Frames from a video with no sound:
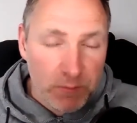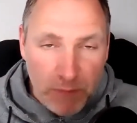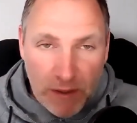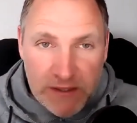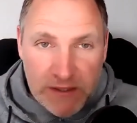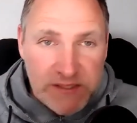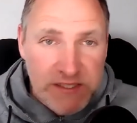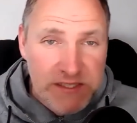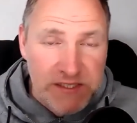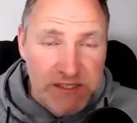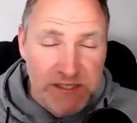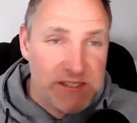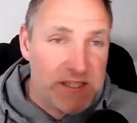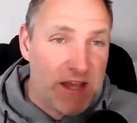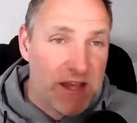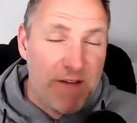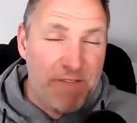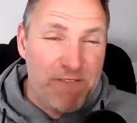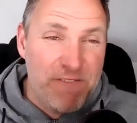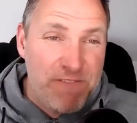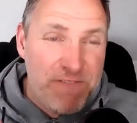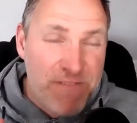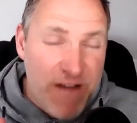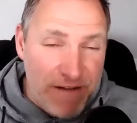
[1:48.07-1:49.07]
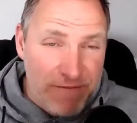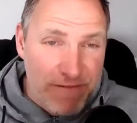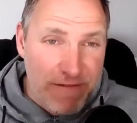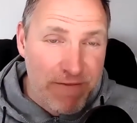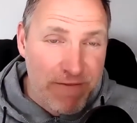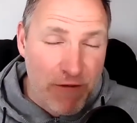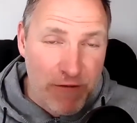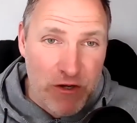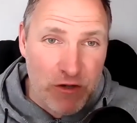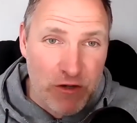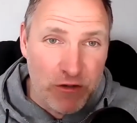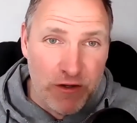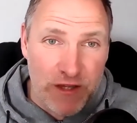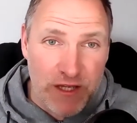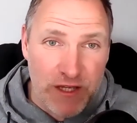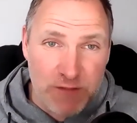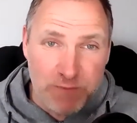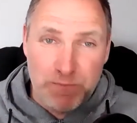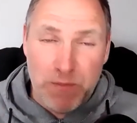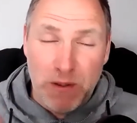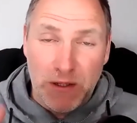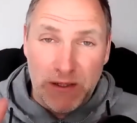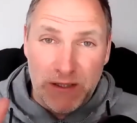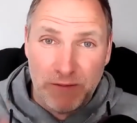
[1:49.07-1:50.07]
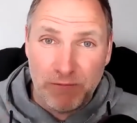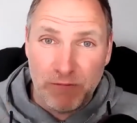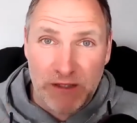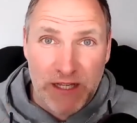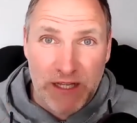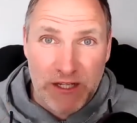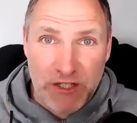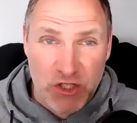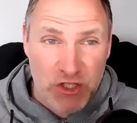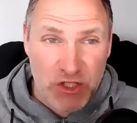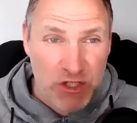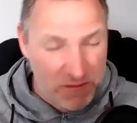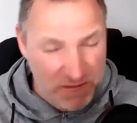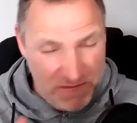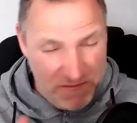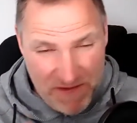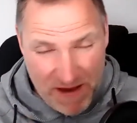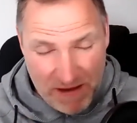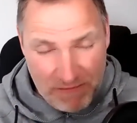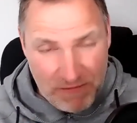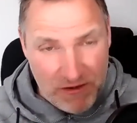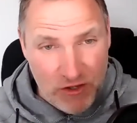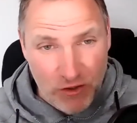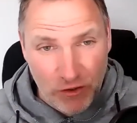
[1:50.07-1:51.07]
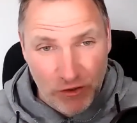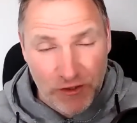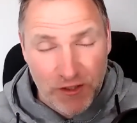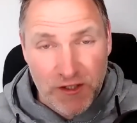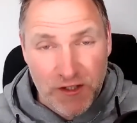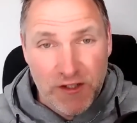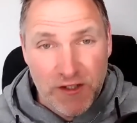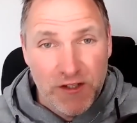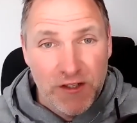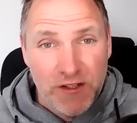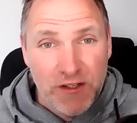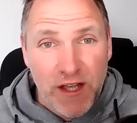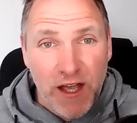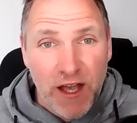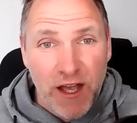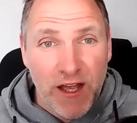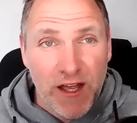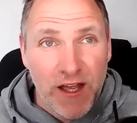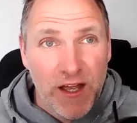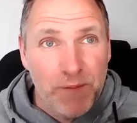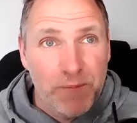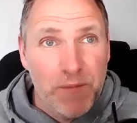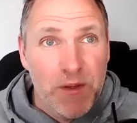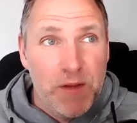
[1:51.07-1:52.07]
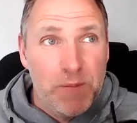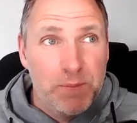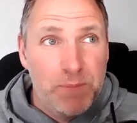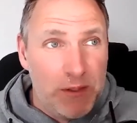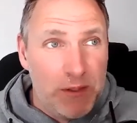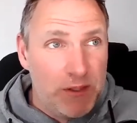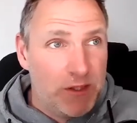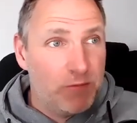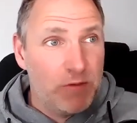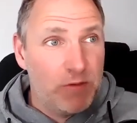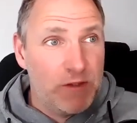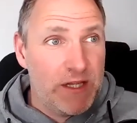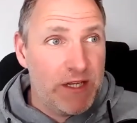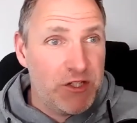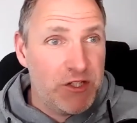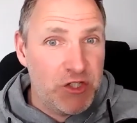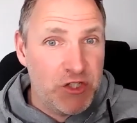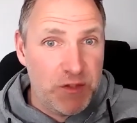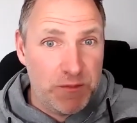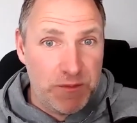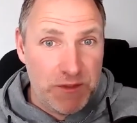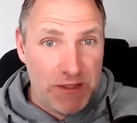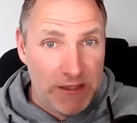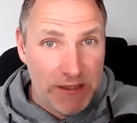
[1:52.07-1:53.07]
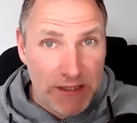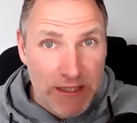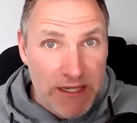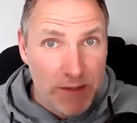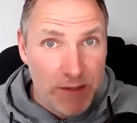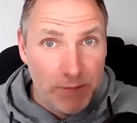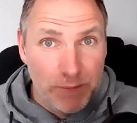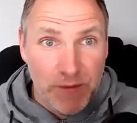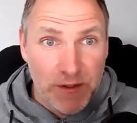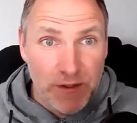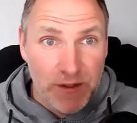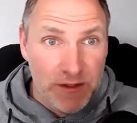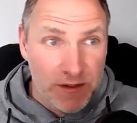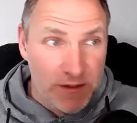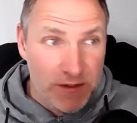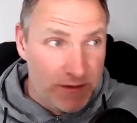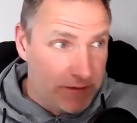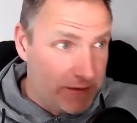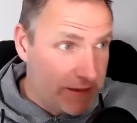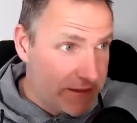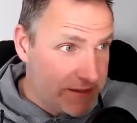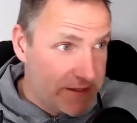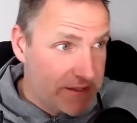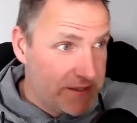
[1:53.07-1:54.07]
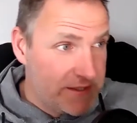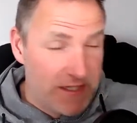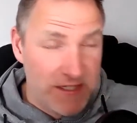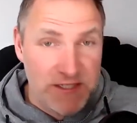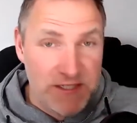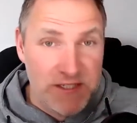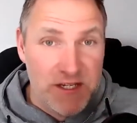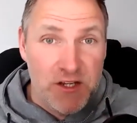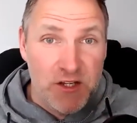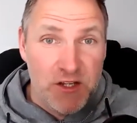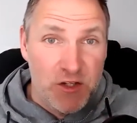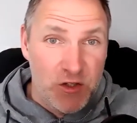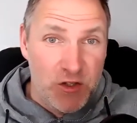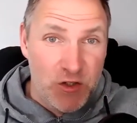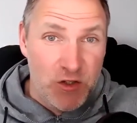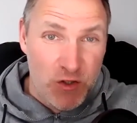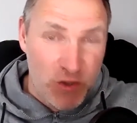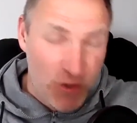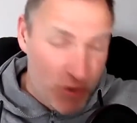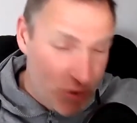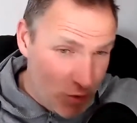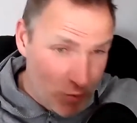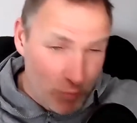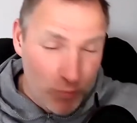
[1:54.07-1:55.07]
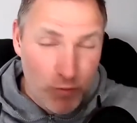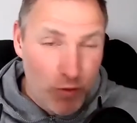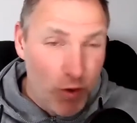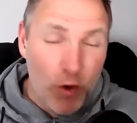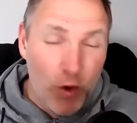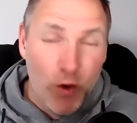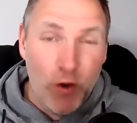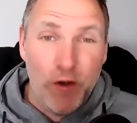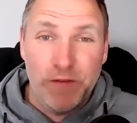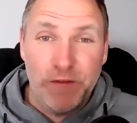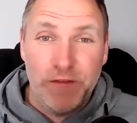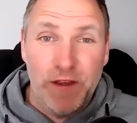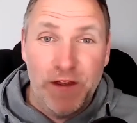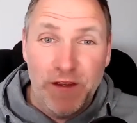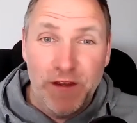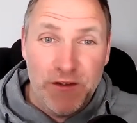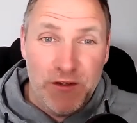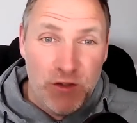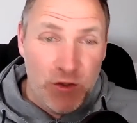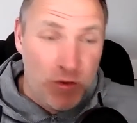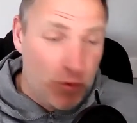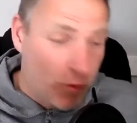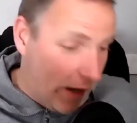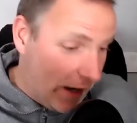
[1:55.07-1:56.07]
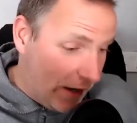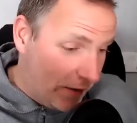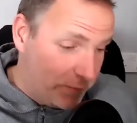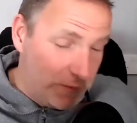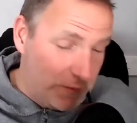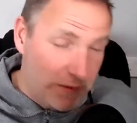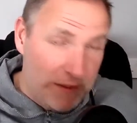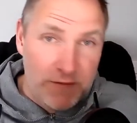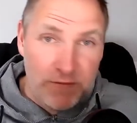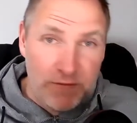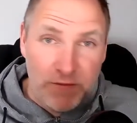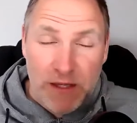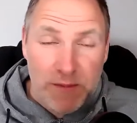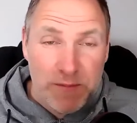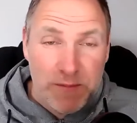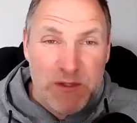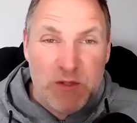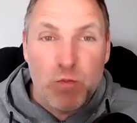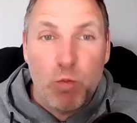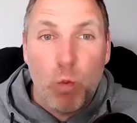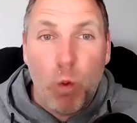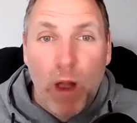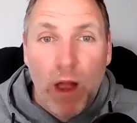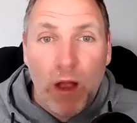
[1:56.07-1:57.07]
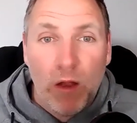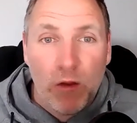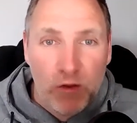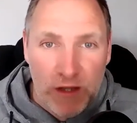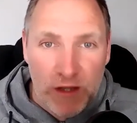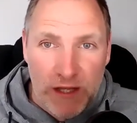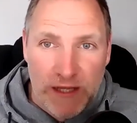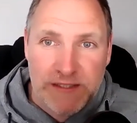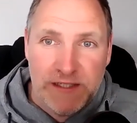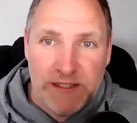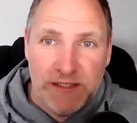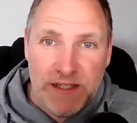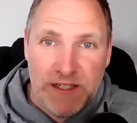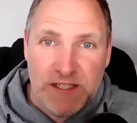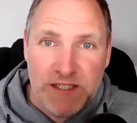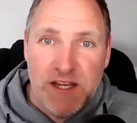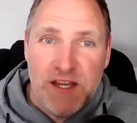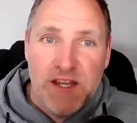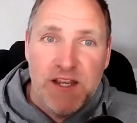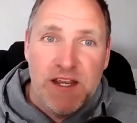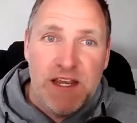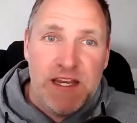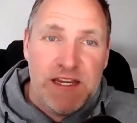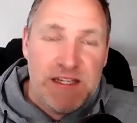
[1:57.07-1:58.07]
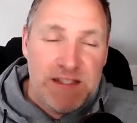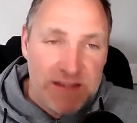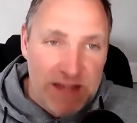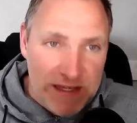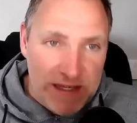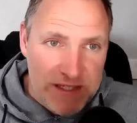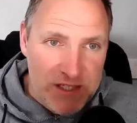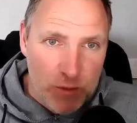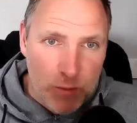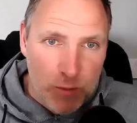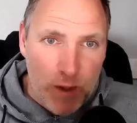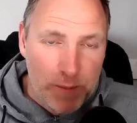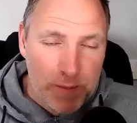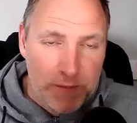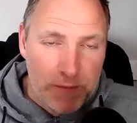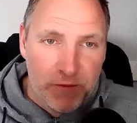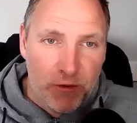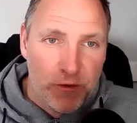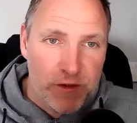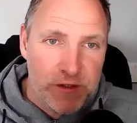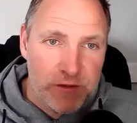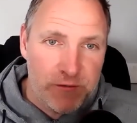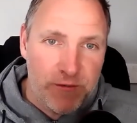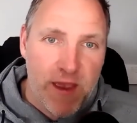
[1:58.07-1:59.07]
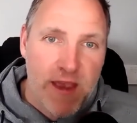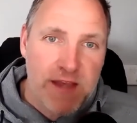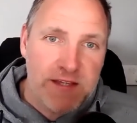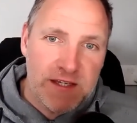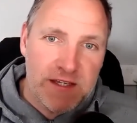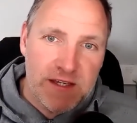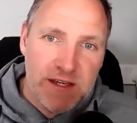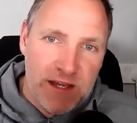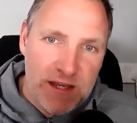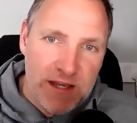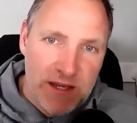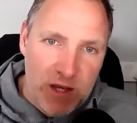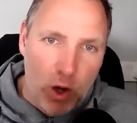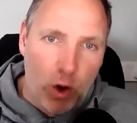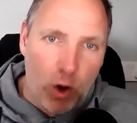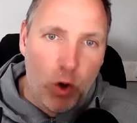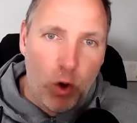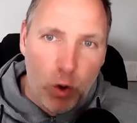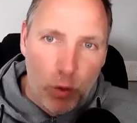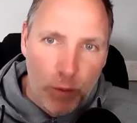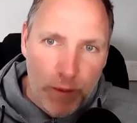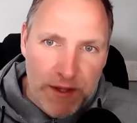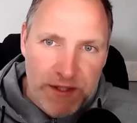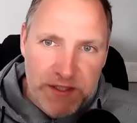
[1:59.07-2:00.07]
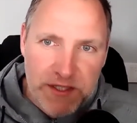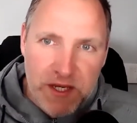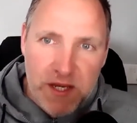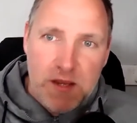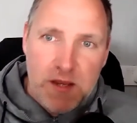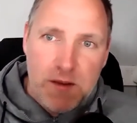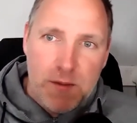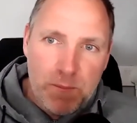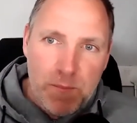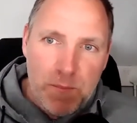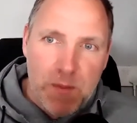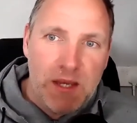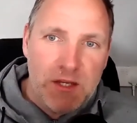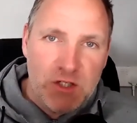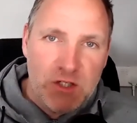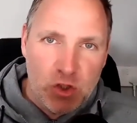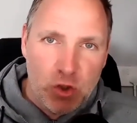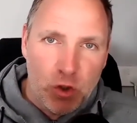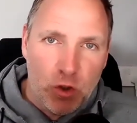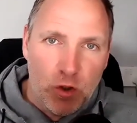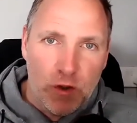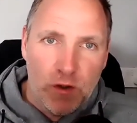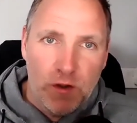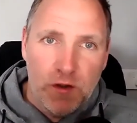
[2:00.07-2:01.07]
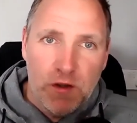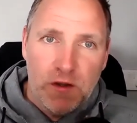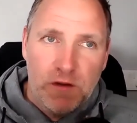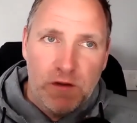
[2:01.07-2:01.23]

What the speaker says: sisters are very, very good at this. Building relationships, very good. Building relationships. Liam, listen to this. You know that I believe Liam is well class at this. He digs a well before he's thirsty. He always makes sure